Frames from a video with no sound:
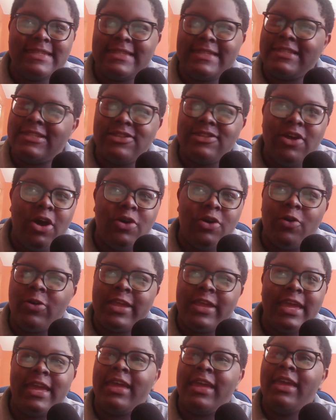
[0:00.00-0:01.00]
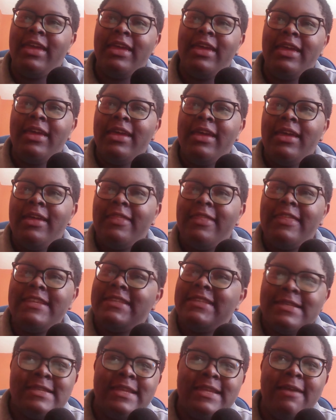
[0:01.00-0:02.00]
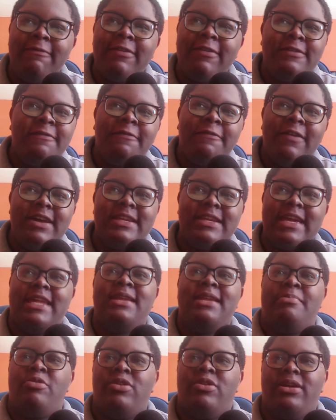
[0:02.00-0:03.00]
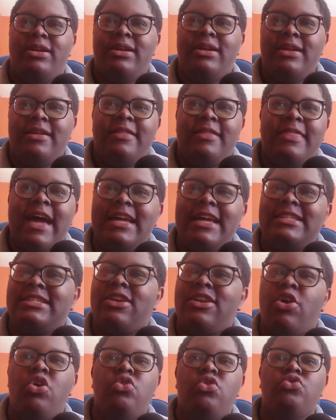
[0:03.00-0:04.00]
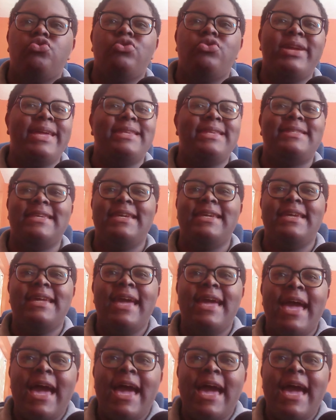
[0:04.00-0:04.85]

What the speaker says: is not okay. This isn't even funny anymore. That's crazy.